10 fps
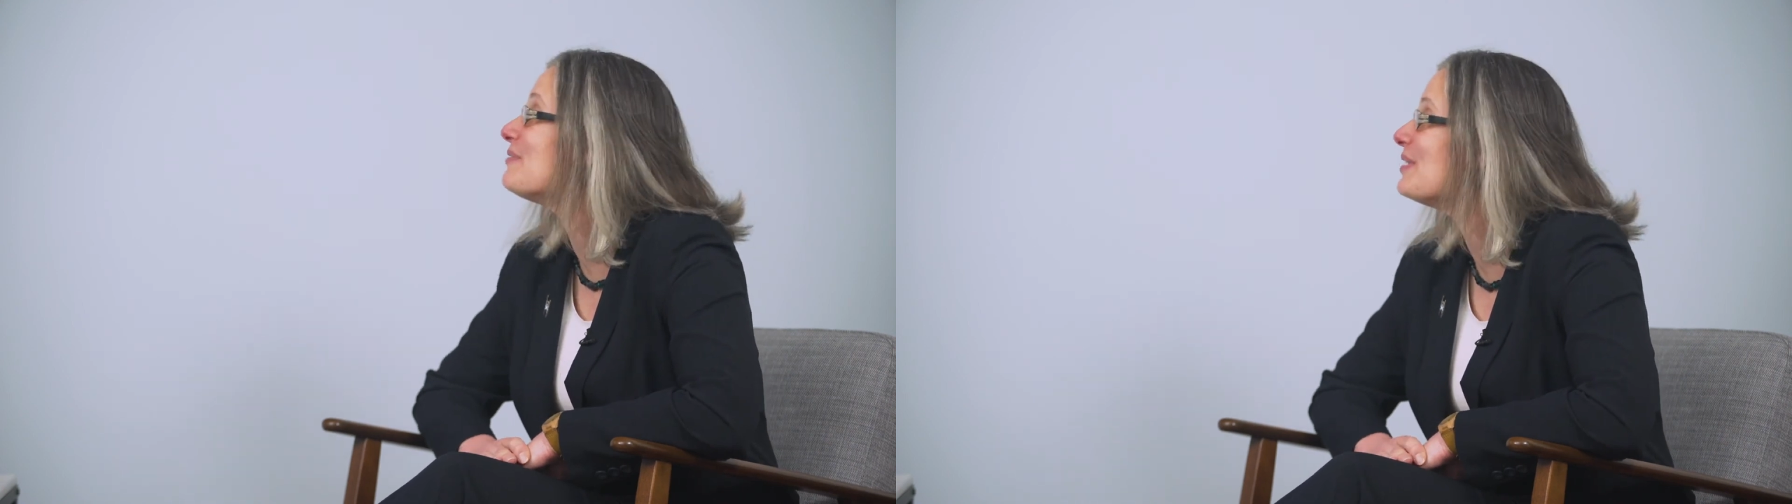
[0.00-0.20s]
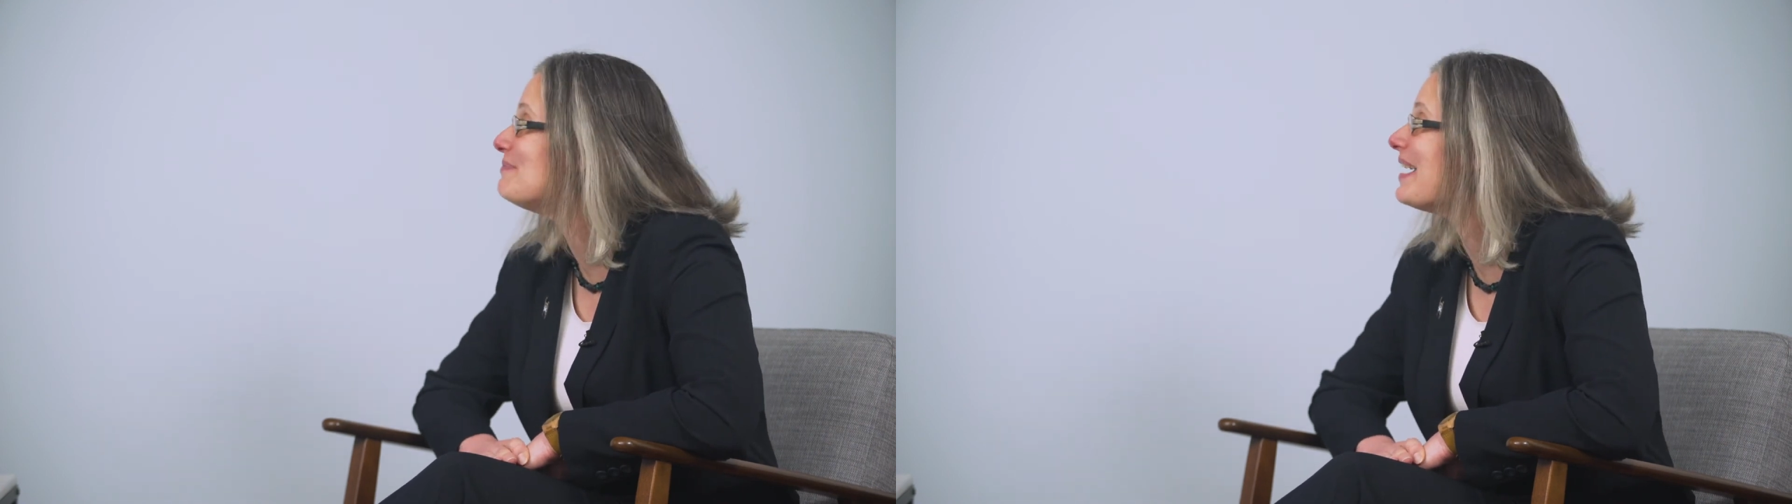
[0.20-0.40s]

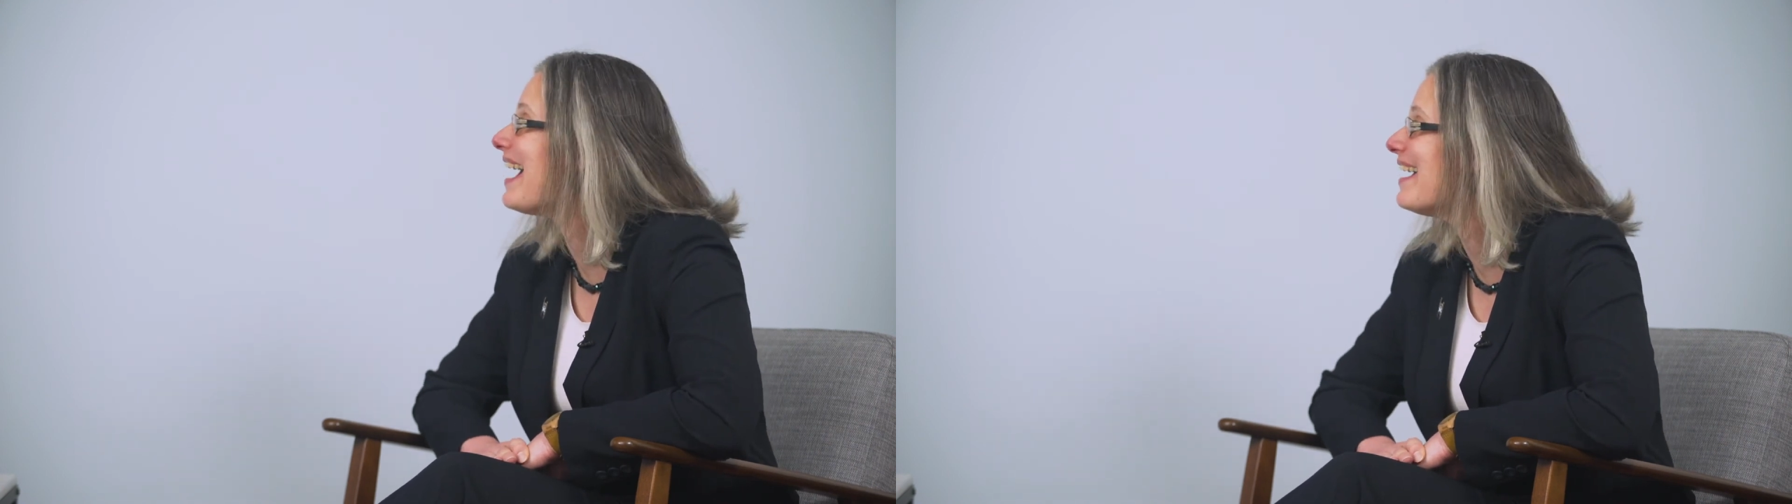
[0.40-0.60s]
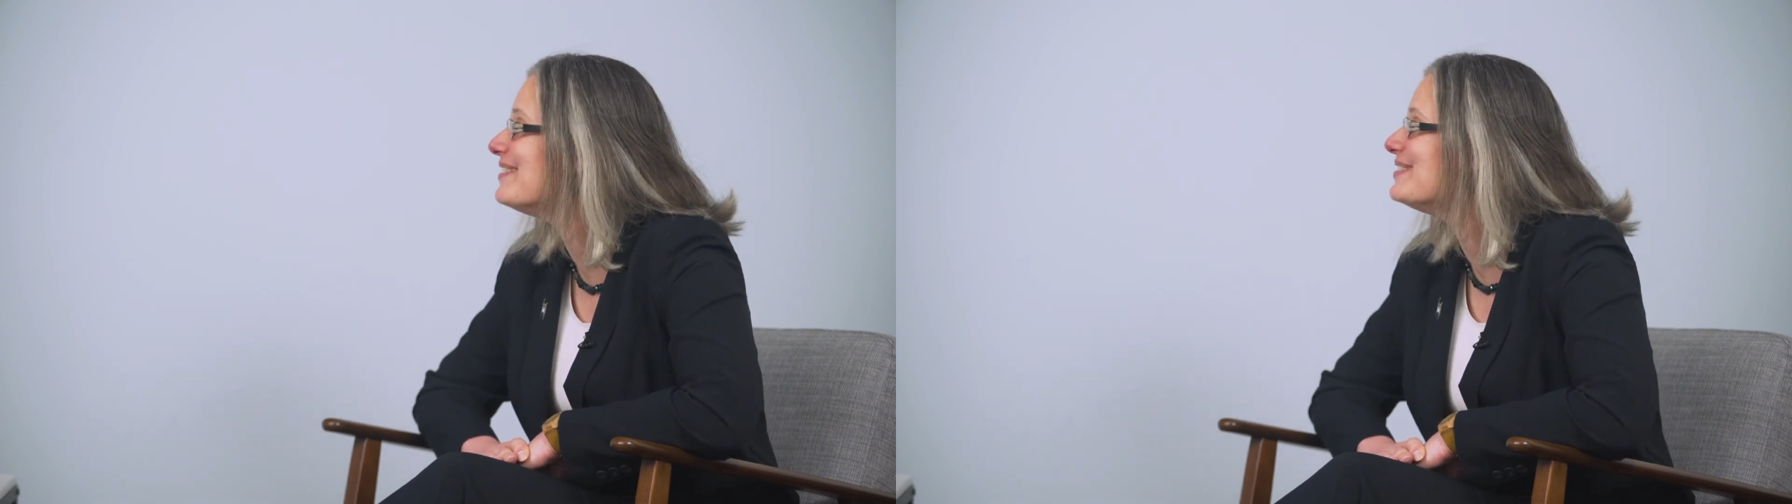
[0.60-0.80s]
from my
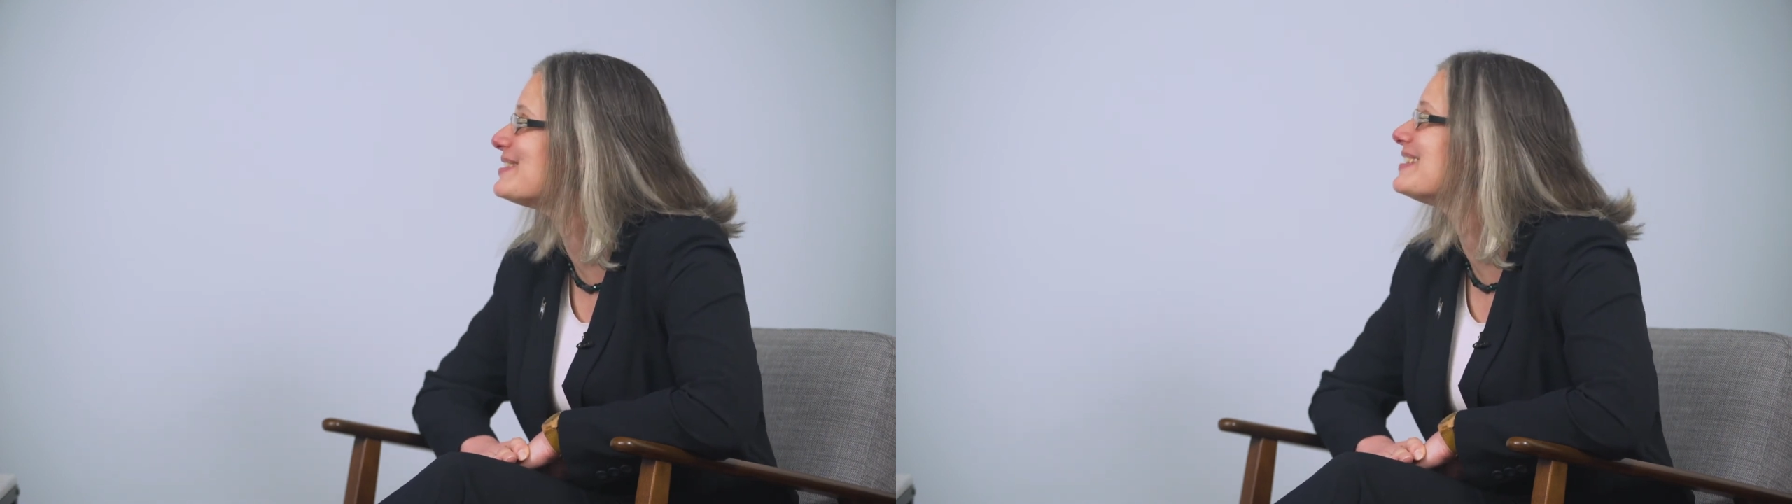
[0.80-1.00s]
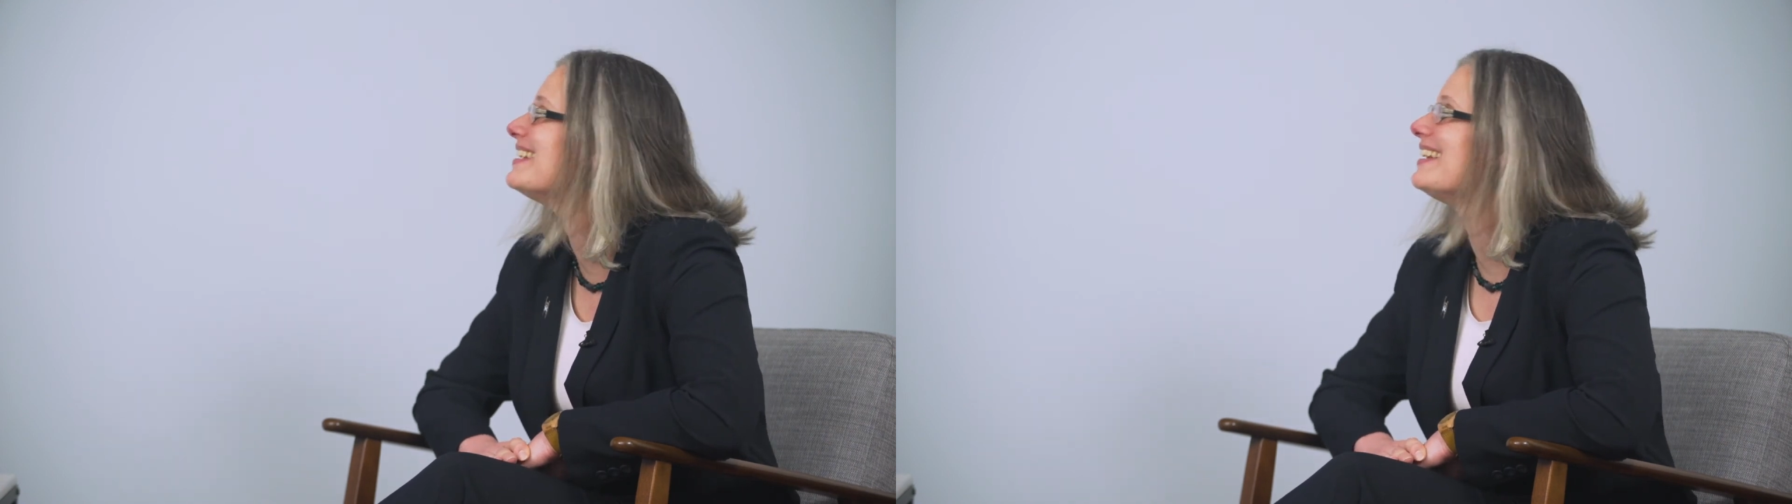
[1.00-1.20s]

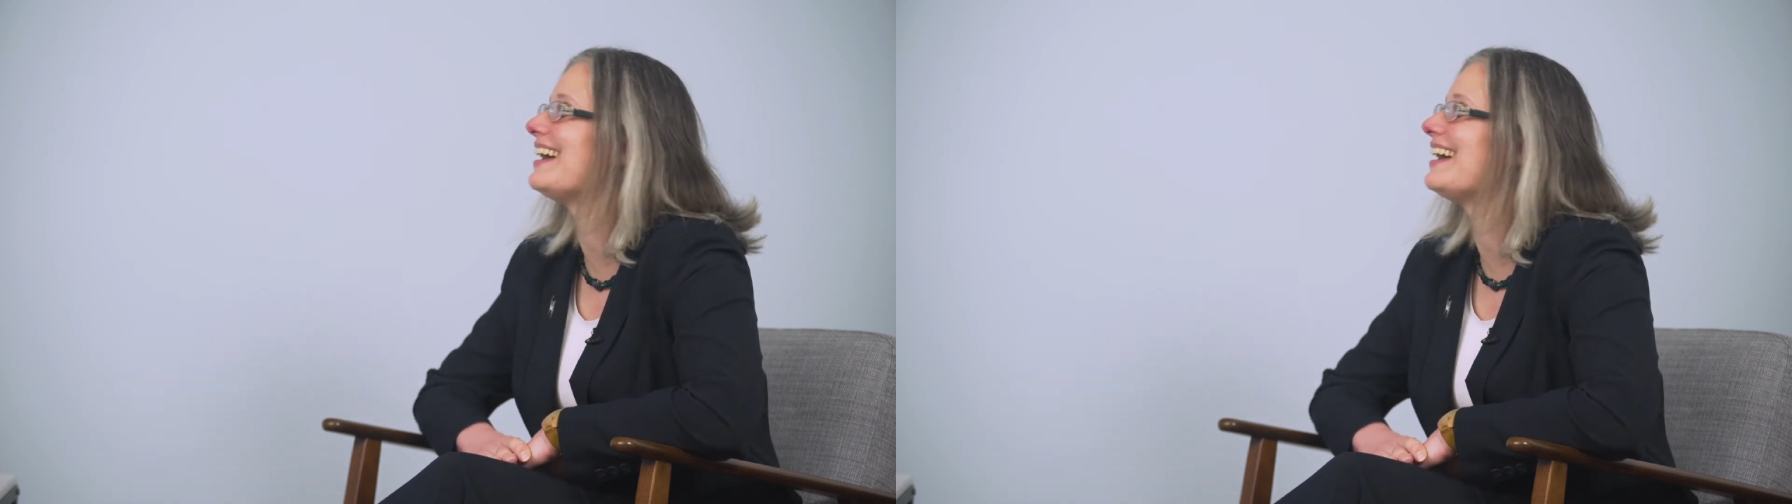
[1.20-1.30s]
house,